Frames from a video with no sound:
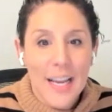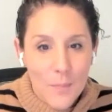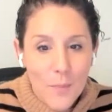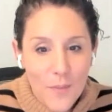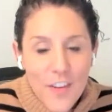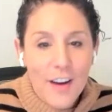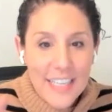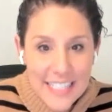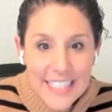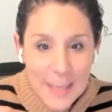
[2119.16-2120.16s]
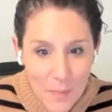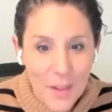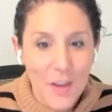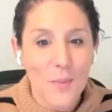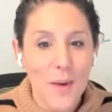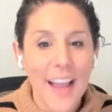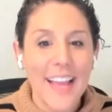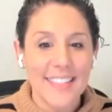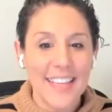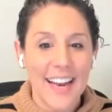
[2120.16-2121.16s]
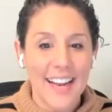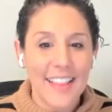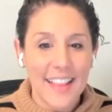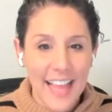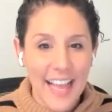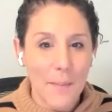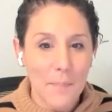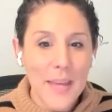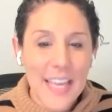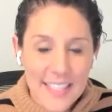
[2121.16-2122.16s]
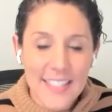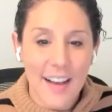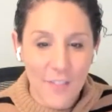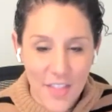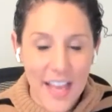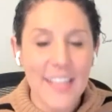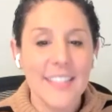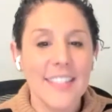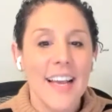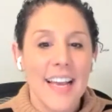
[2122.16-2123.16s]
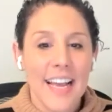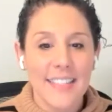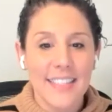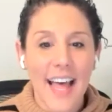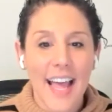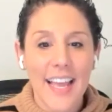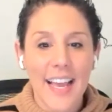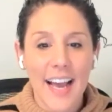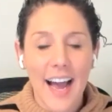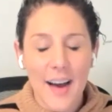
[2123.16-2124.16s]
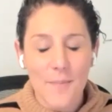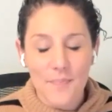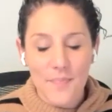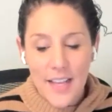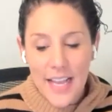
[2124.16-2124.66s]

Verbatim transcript: very similar, right? It's kind of that like a piece of this is like um,